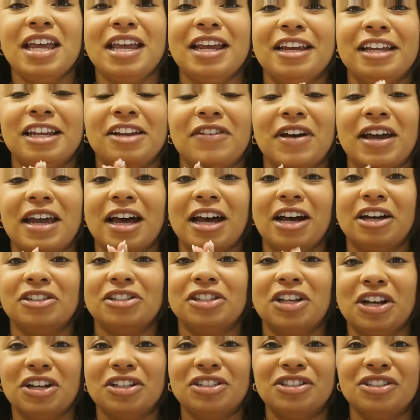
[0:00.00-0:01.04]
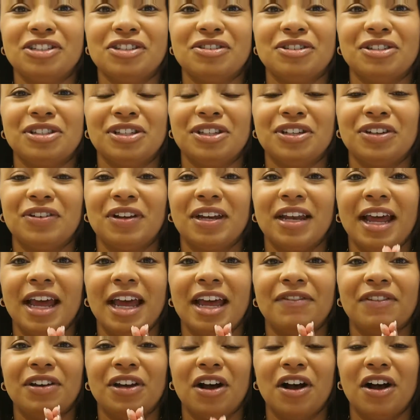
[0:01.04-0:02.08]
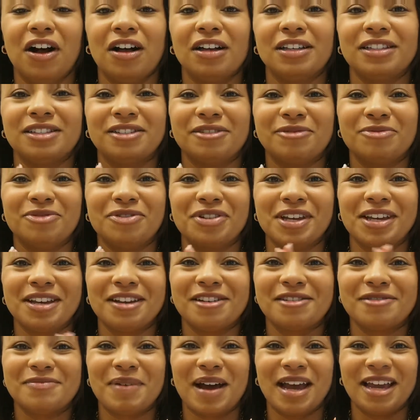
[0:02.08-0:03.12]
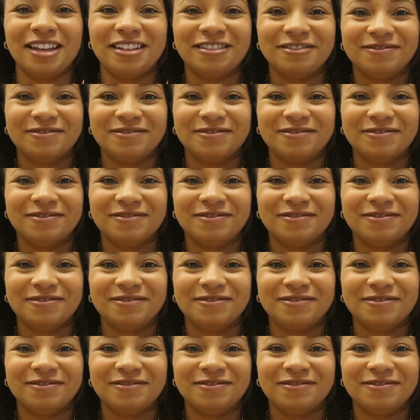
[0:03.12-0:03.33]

Anyway, I'll talk to you soon and have an awesome week. Bye.